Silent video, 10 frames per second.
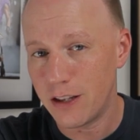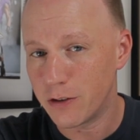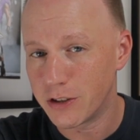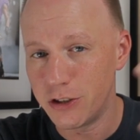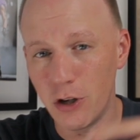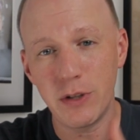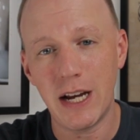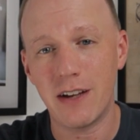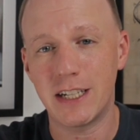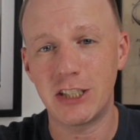There is no
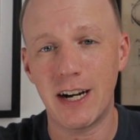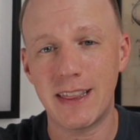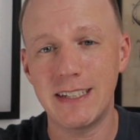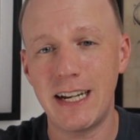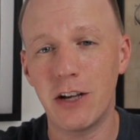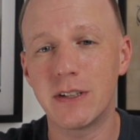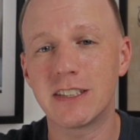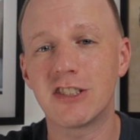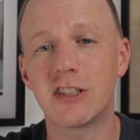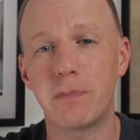doubt that Jonathan Taylor
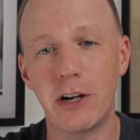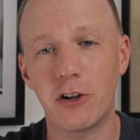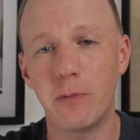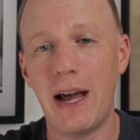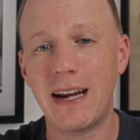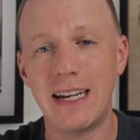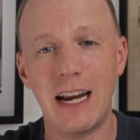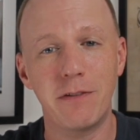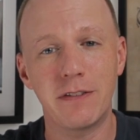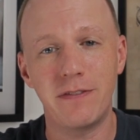is a superior back in
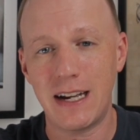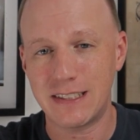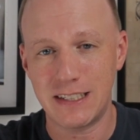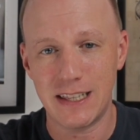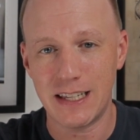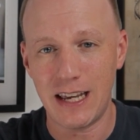every facet of the